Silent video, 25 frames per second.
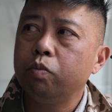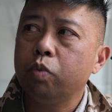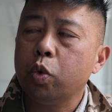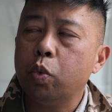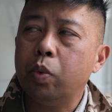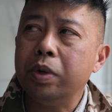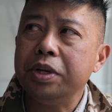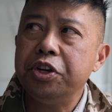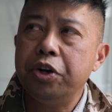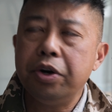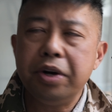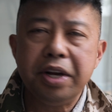
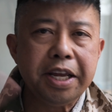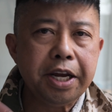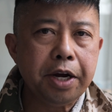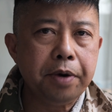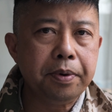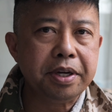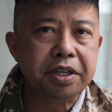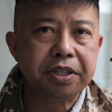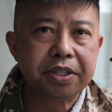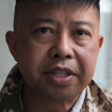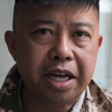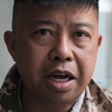When you're
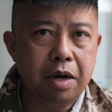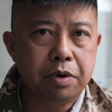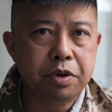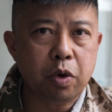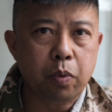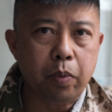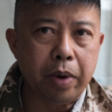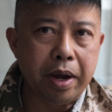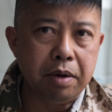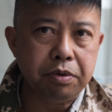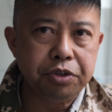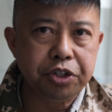hearing sound
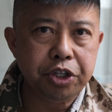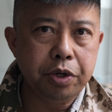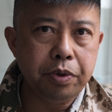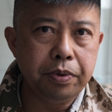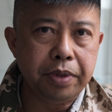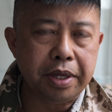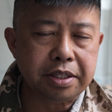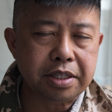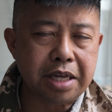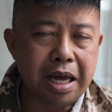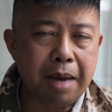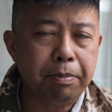around you
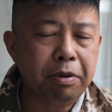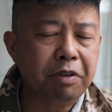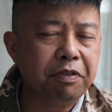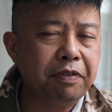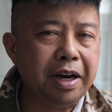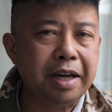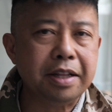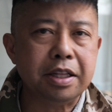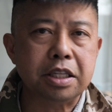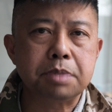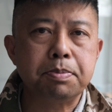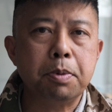that's
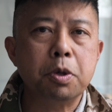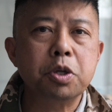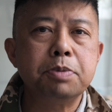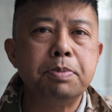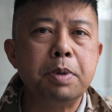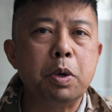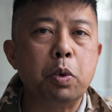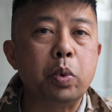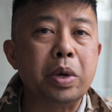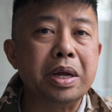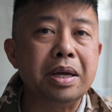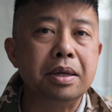amplified, that's supposed to
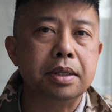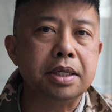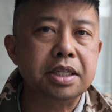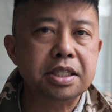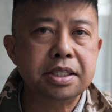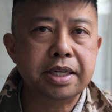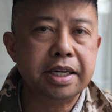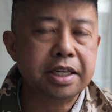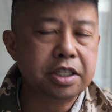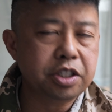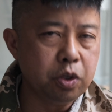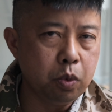be
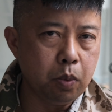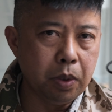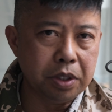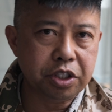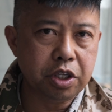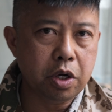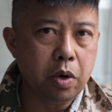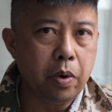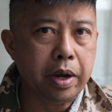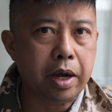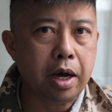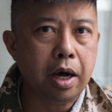realistic to
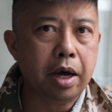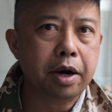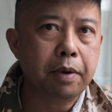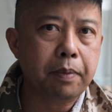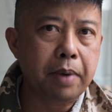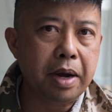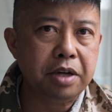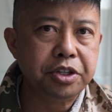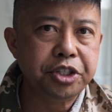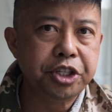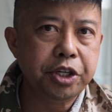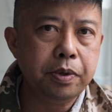what's going on
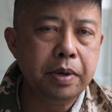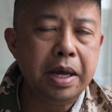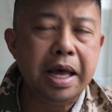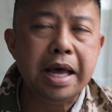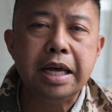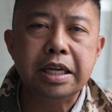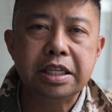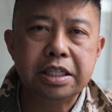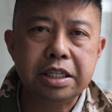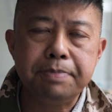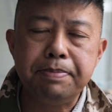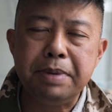around you,
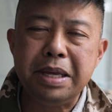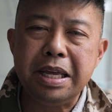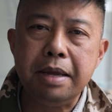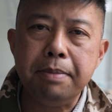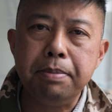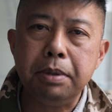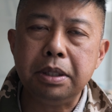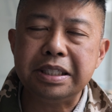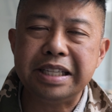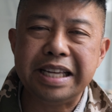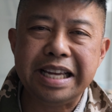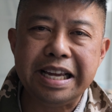to be
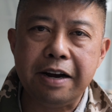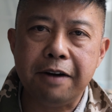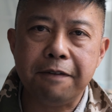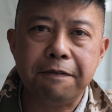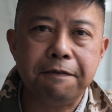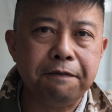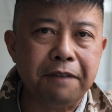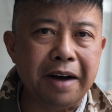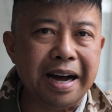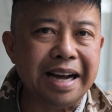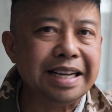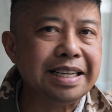able to hear
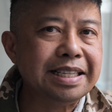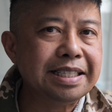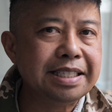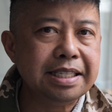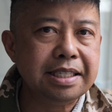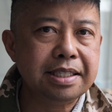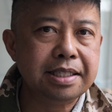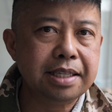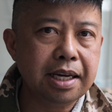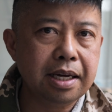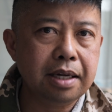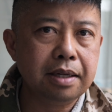fine
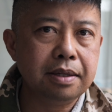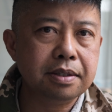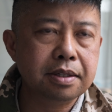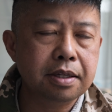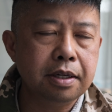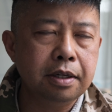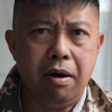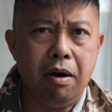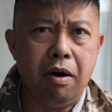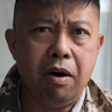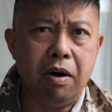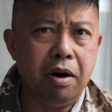details,
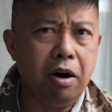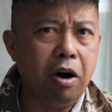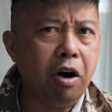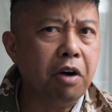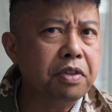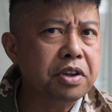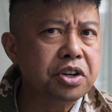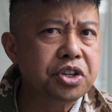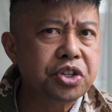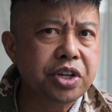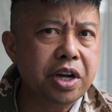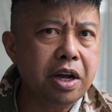are,
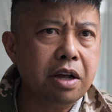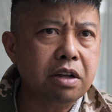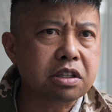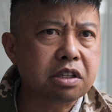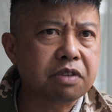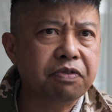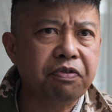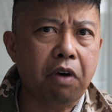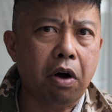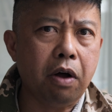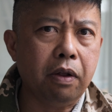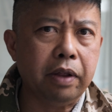are the
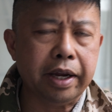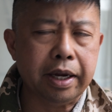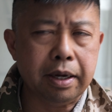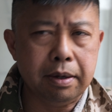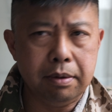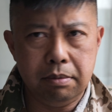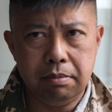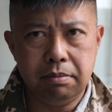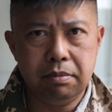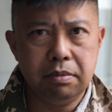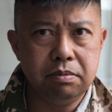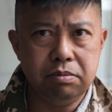shells
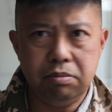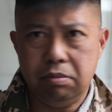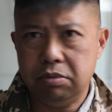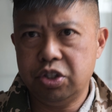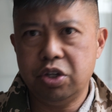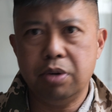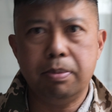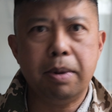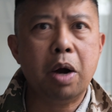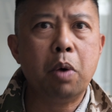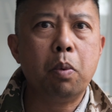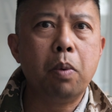falling
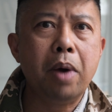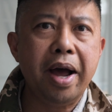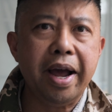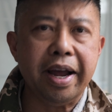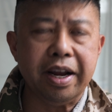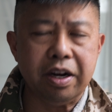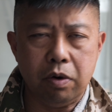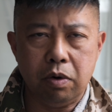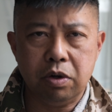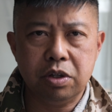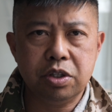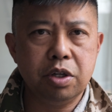to my
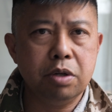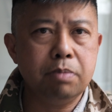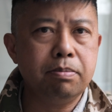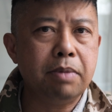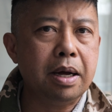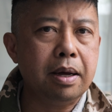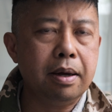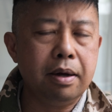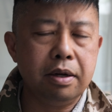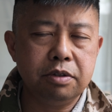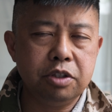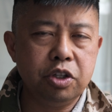right or to
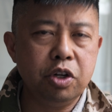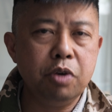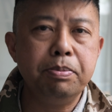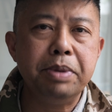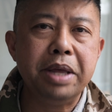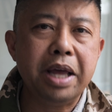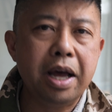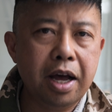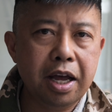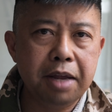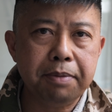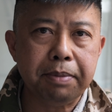my to
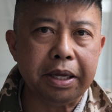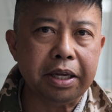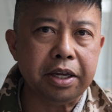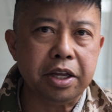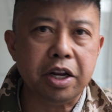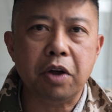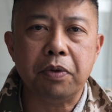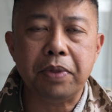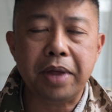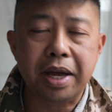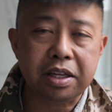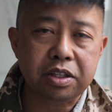behind me?
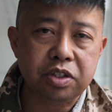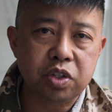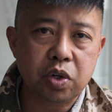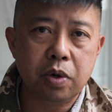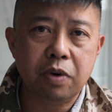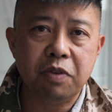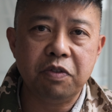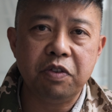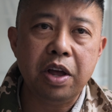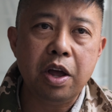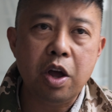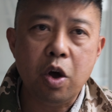You know, that
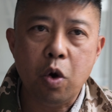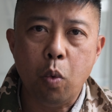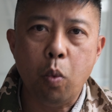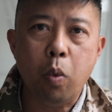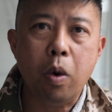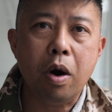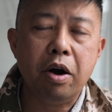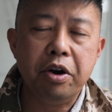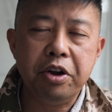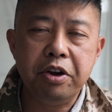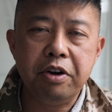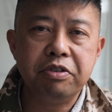sort of
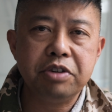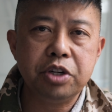where your,